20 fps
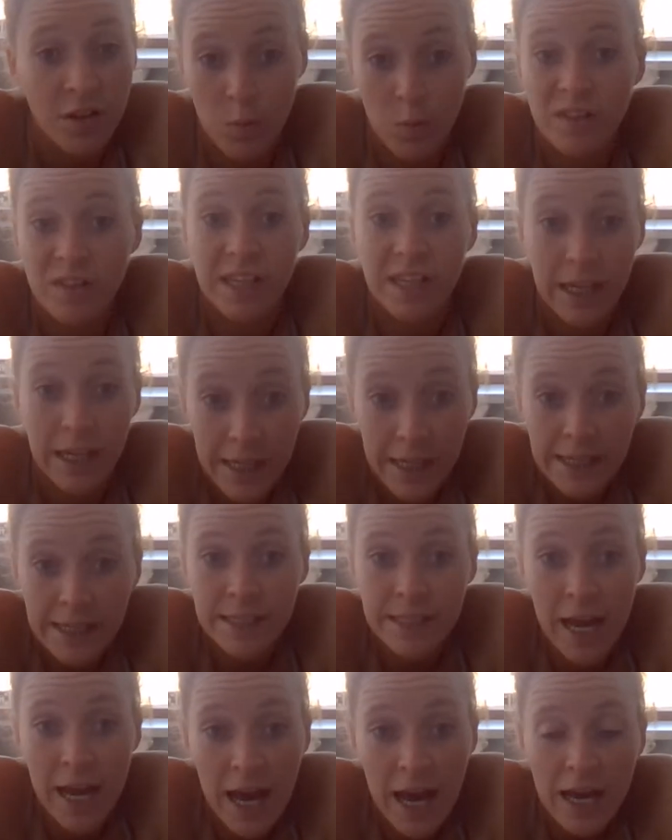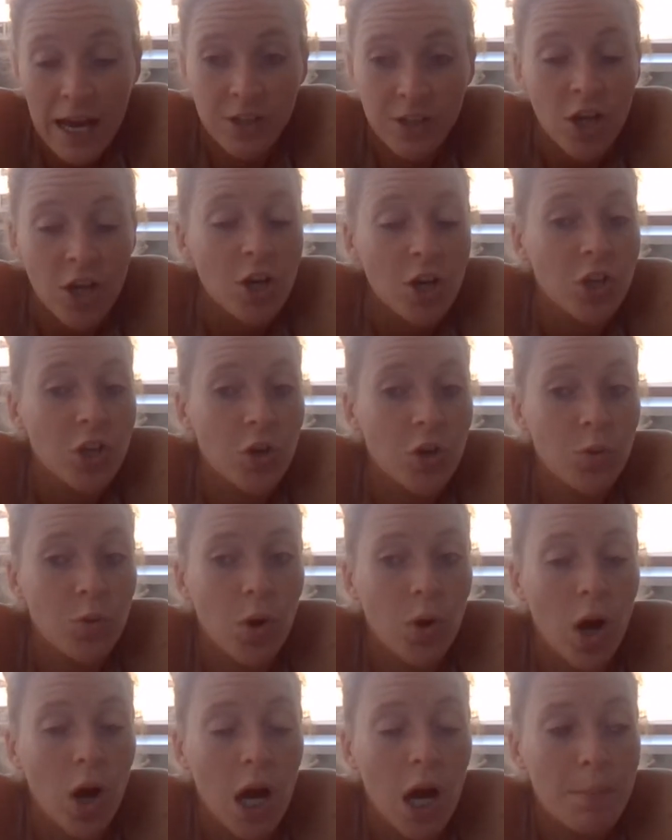Somewhere to clean tack.
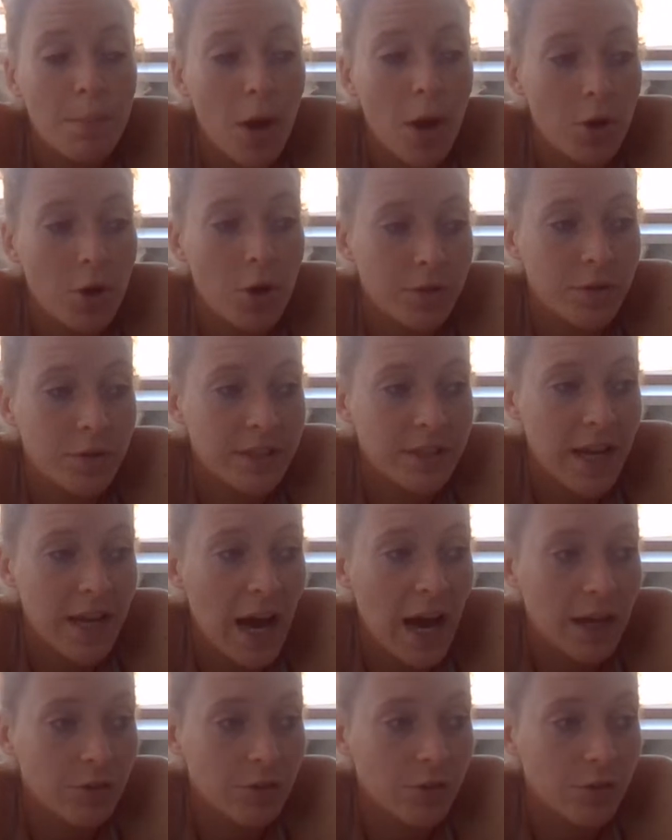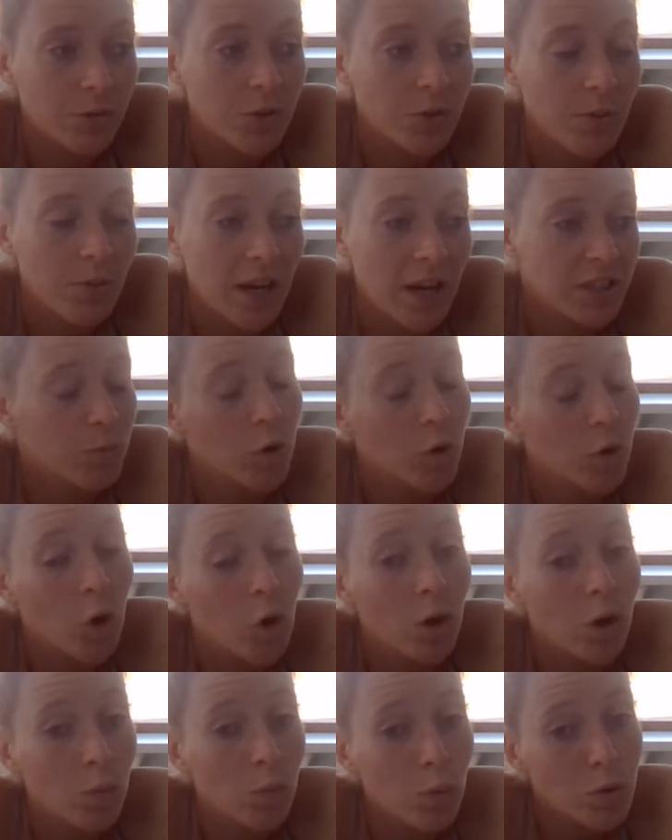Most tack
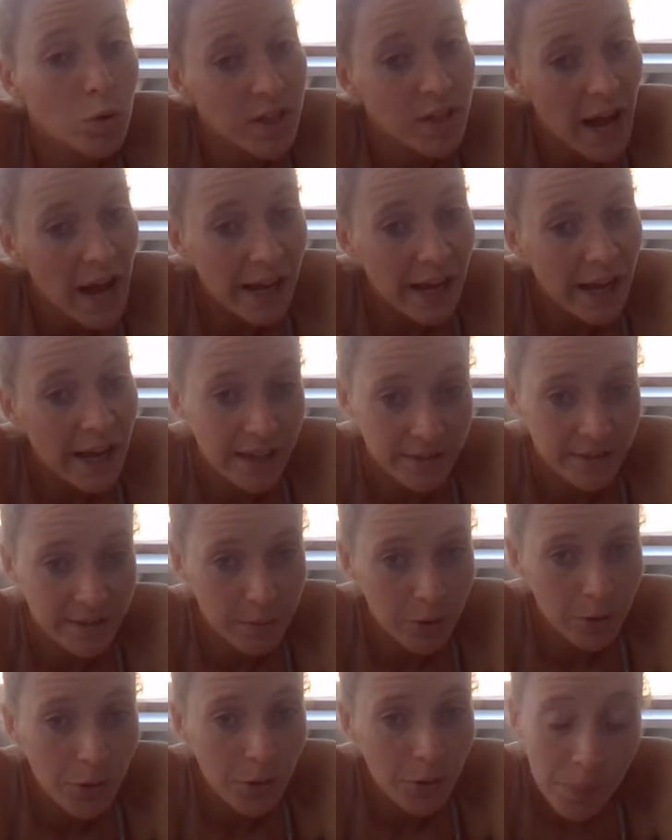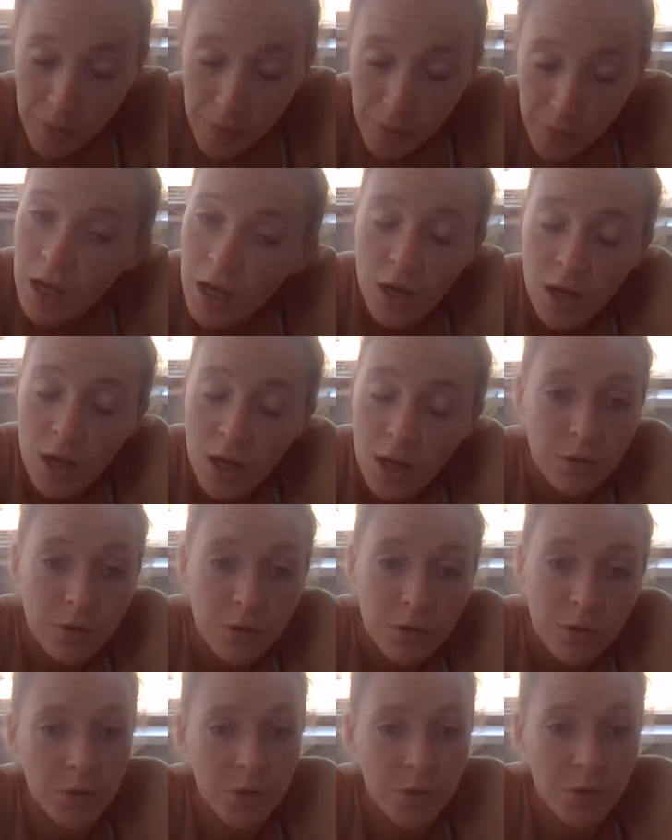rooms you actually want hot
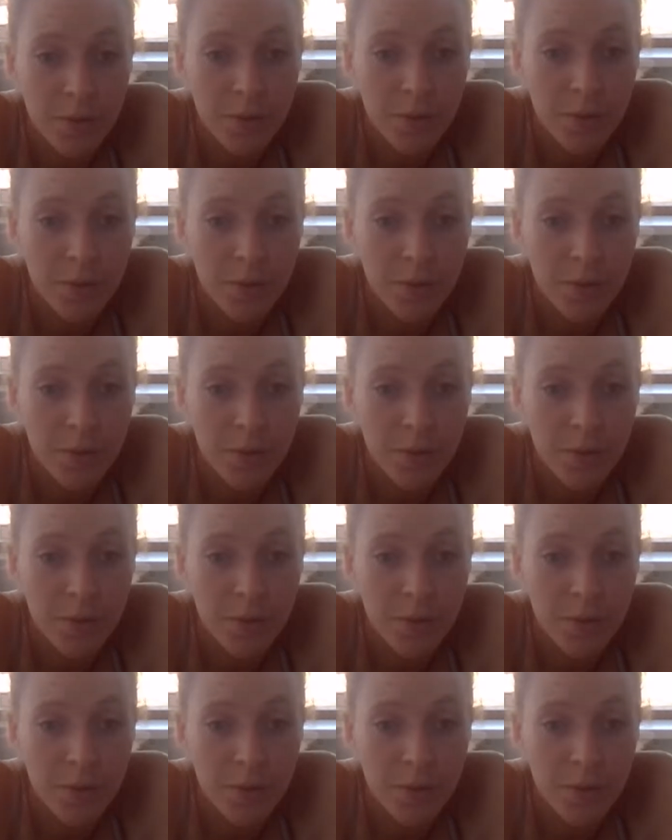water